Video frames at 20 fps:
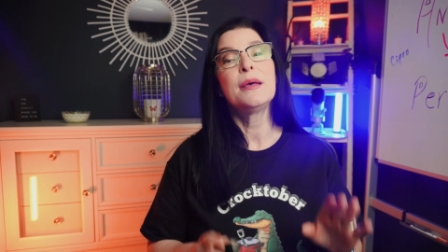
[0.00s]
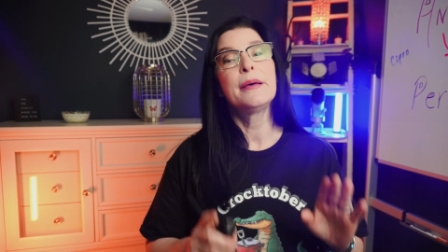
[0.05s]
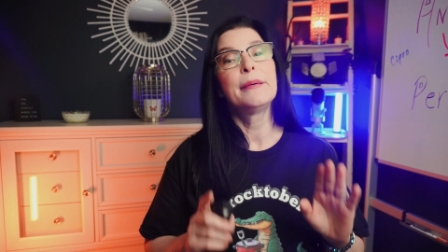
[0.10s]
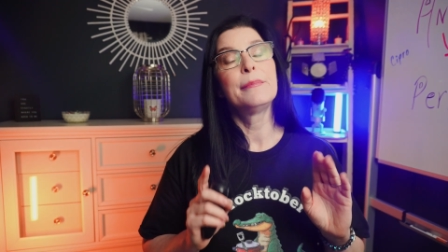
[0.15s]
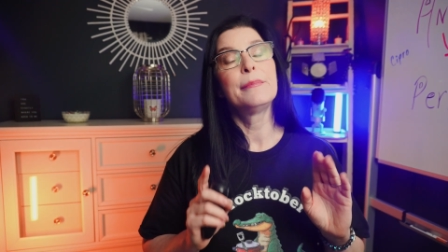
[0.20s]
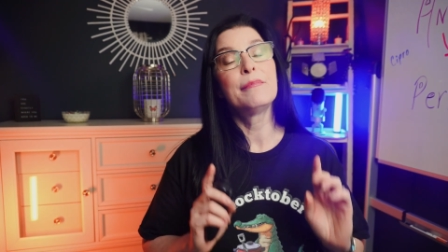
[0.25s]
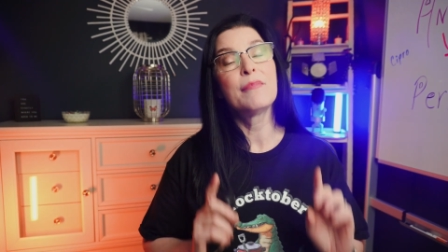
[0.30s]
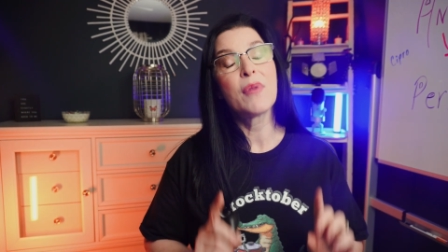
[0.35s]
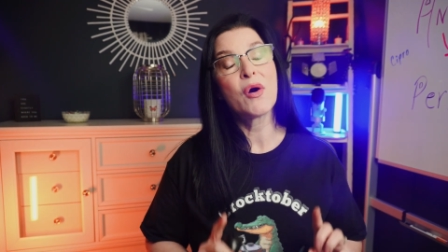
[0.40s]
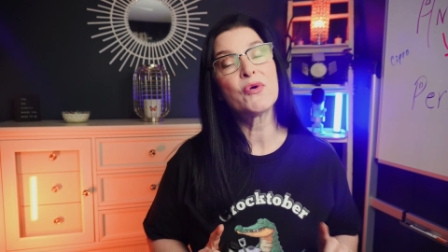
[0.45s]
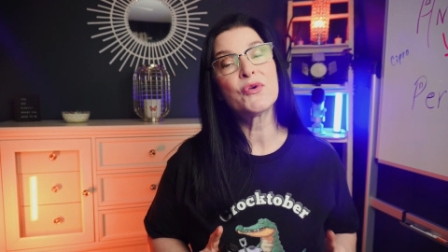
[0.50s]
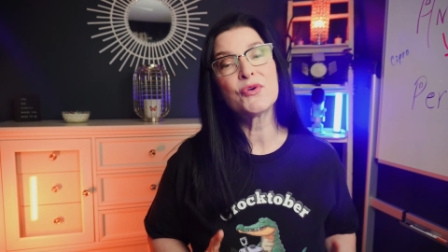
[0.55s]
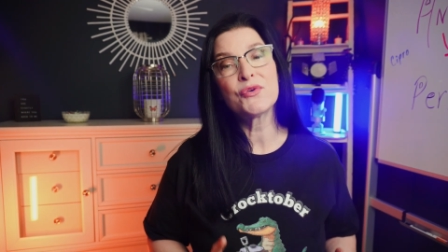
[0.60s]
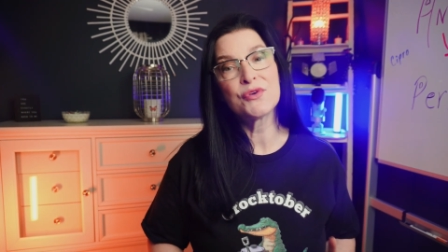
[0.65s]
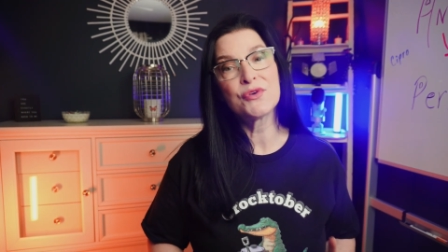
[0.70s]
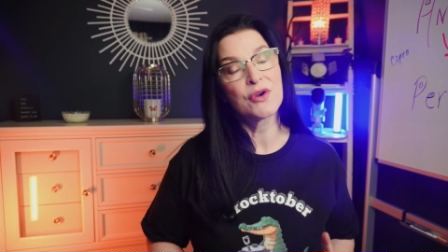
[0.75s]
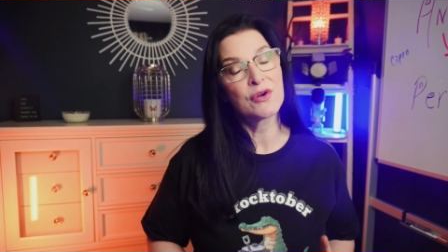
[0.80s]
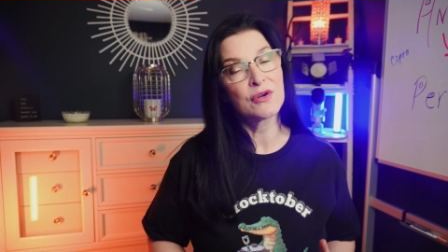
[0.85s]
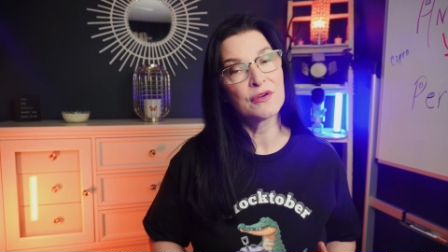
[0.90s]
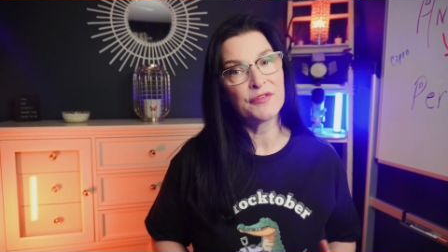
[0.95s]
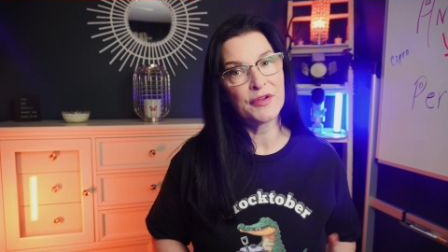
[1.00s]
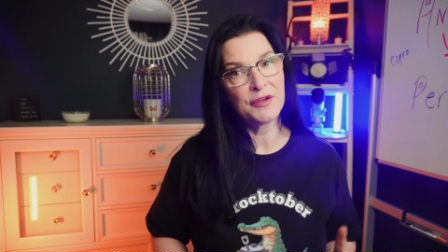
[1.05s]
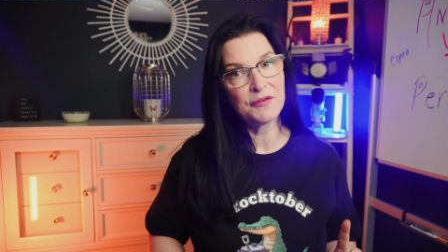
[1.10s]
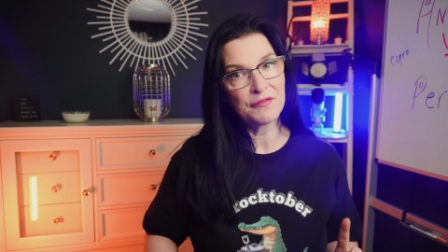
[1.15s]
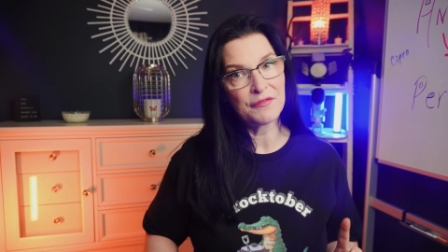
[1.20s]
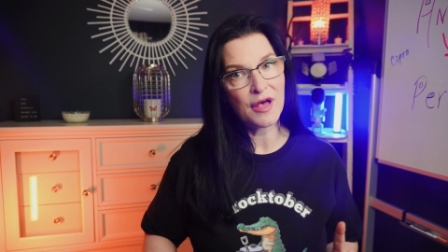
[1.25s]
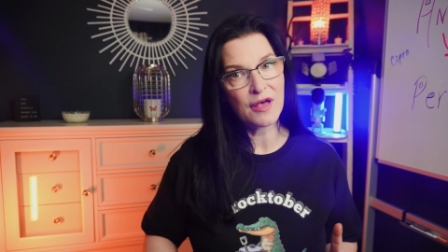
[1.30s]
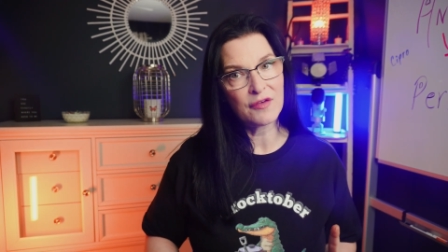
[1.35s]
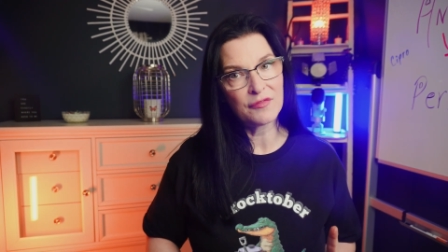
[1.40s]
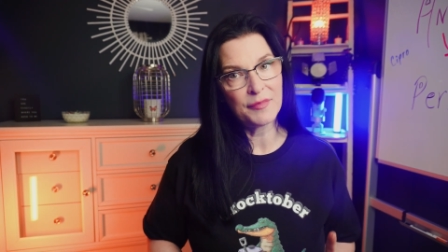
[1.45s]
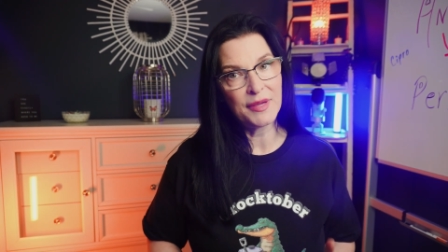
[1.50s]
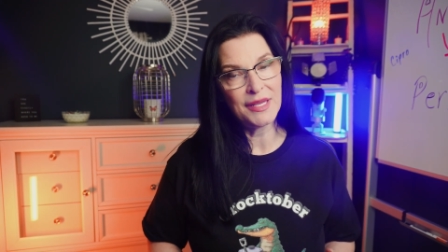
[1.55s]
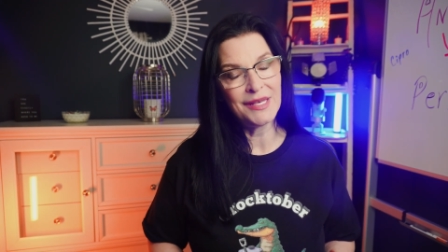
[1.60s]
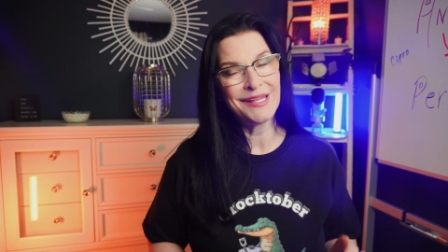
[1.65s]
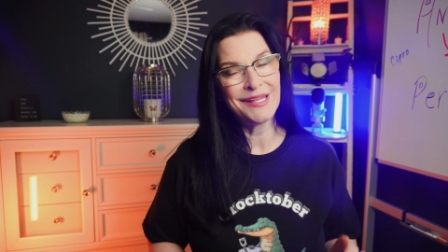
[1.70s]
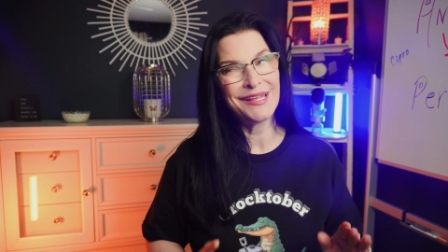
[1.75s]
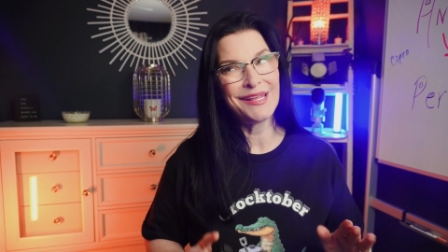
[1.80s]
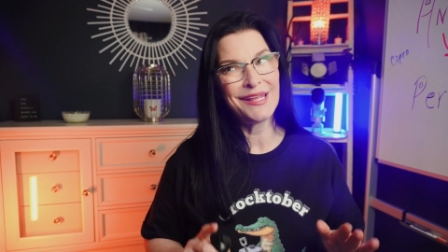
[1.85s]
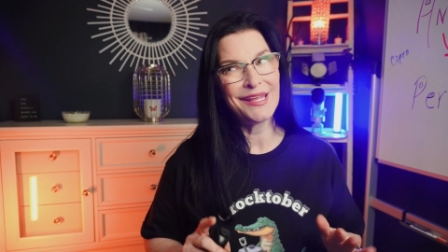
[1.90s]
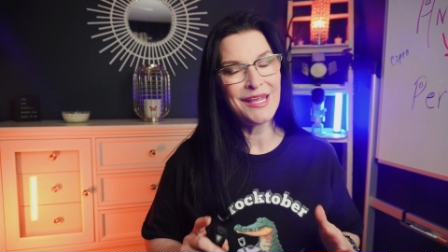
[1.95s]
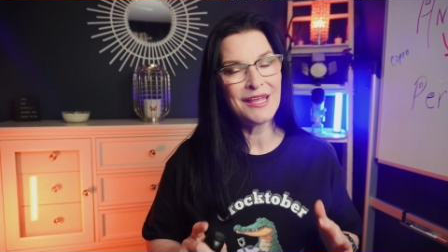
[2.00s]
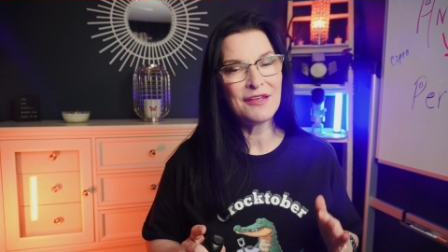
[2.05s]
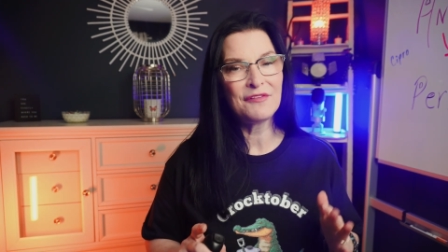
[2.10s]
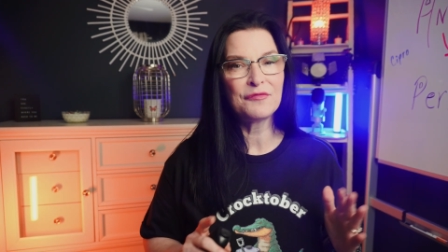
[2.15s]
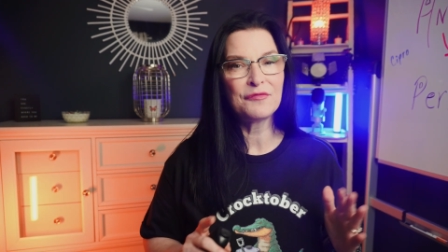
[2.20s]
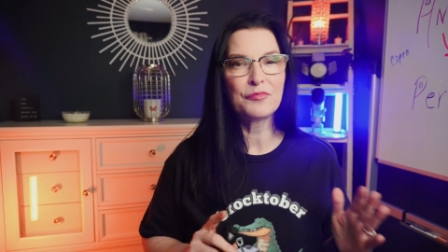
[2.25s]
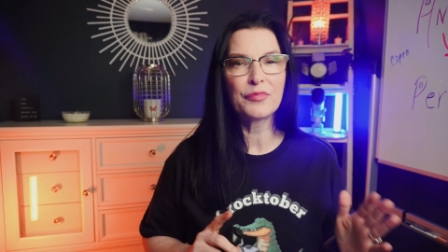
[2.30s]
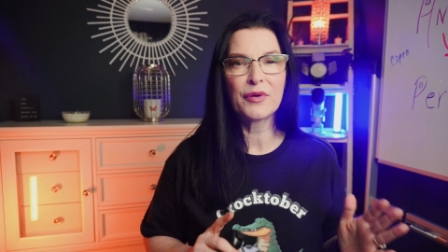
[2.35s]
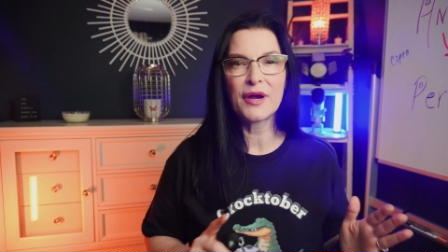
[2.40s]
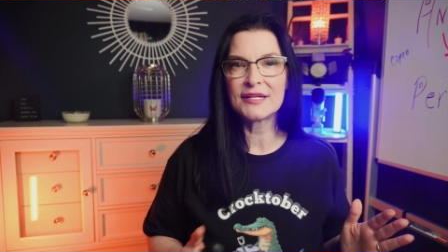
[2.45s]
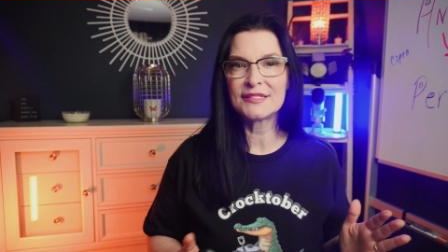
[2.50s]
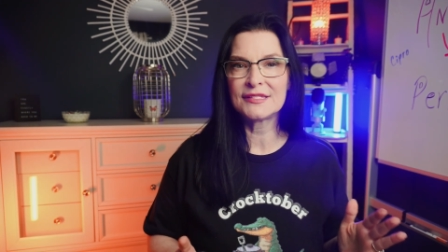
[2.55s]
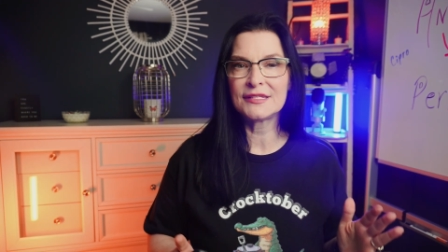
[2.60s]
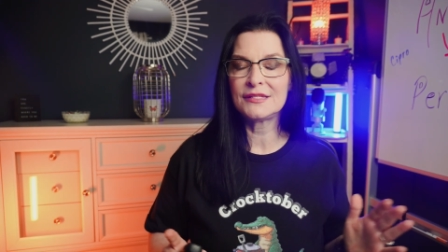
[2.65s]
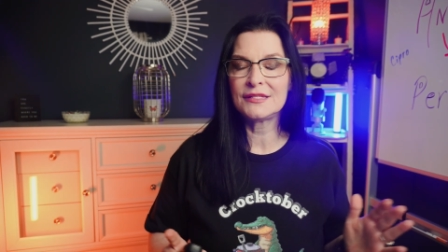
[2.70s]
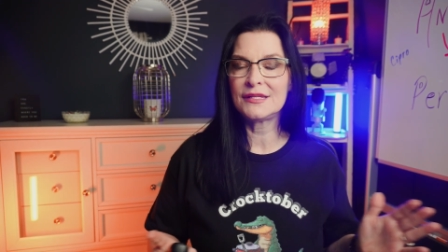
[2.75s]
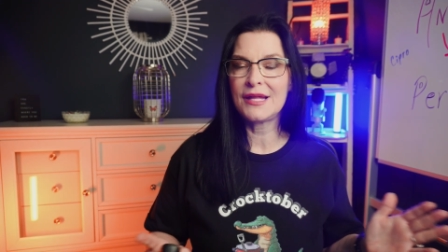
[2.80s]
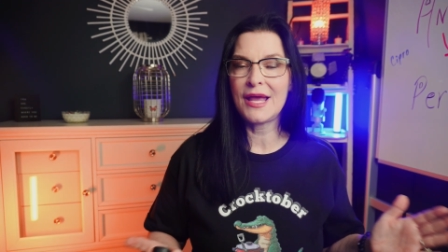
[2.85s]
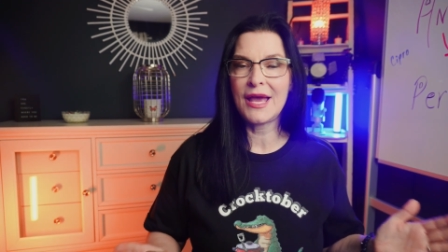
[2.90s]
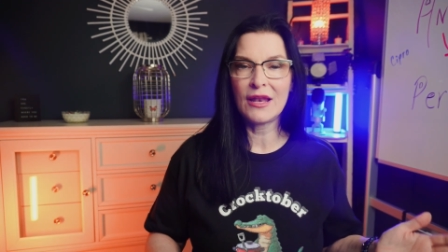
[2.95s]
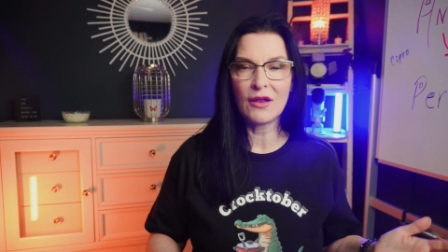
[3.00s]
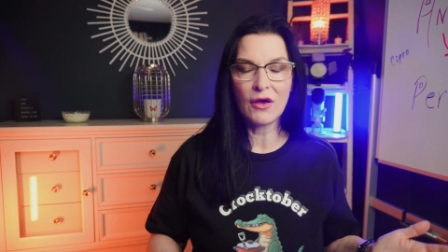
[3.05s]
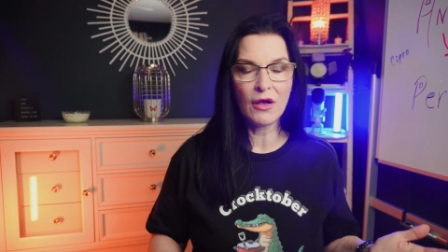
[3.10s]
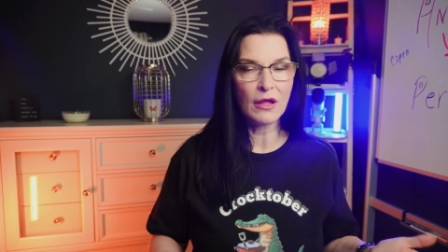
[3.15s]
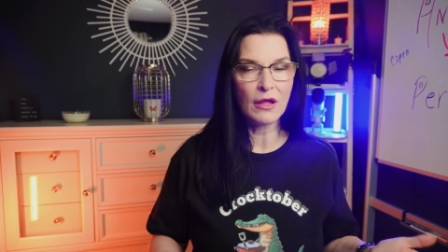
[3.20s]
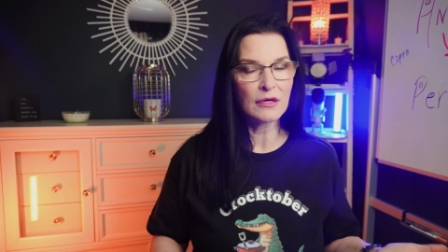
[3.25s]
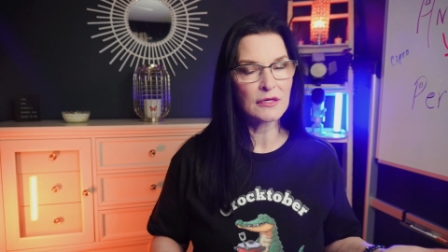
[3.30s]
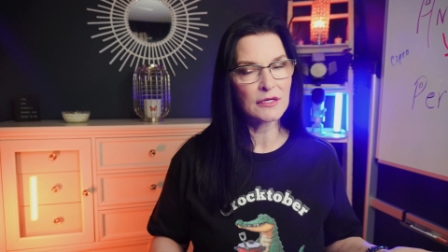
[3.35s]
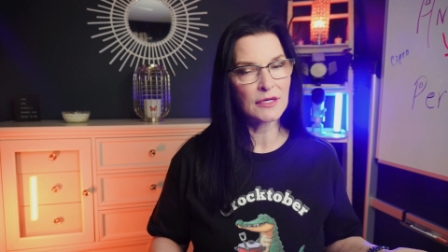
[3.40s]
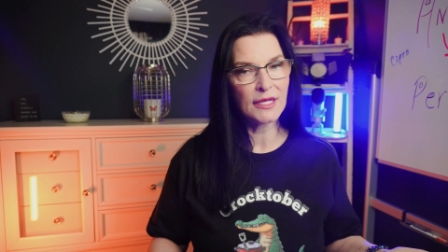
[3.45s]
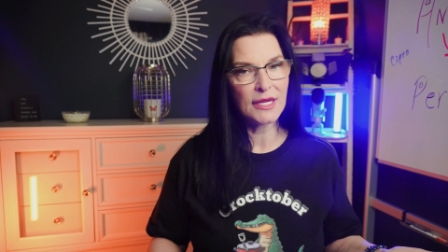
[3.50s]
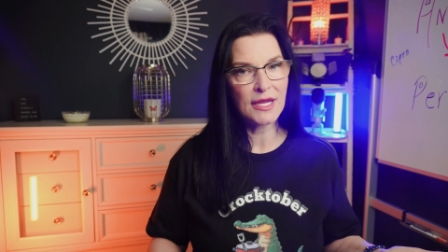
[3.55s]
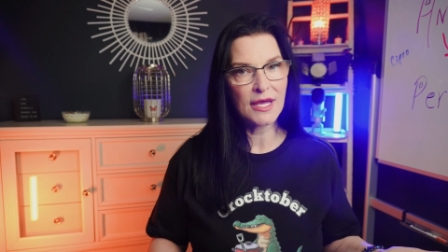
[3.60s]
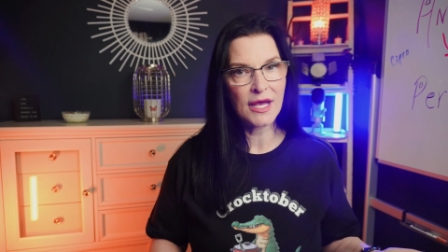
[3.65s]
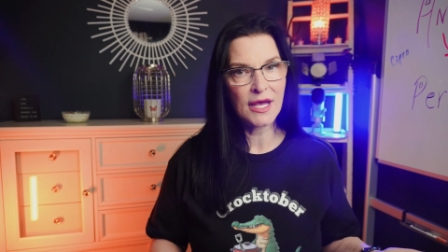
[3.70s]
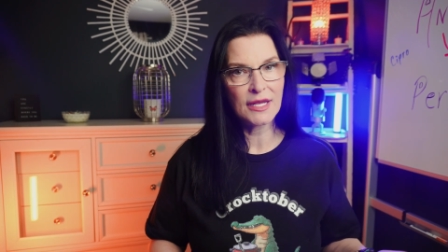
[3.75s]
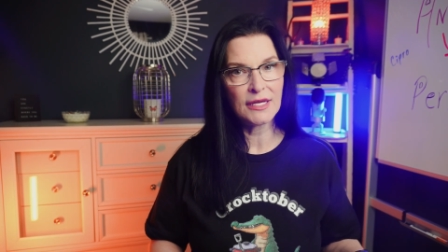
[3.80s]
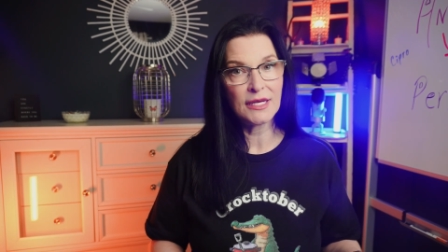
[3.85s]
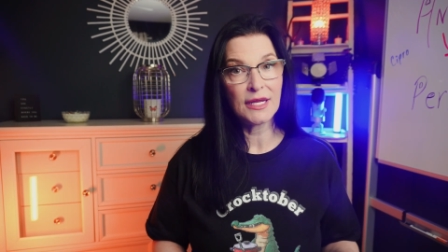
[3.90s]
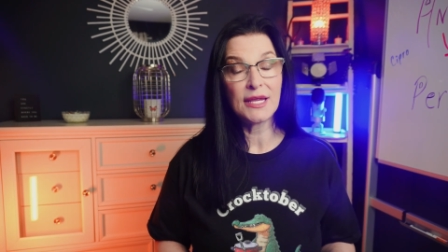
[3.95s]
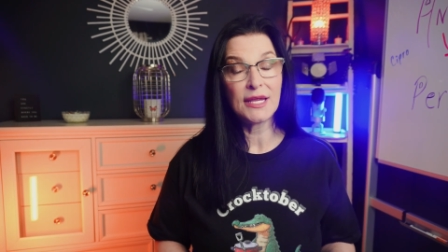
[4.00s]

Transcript: Motor nerve involvement if present at all early on,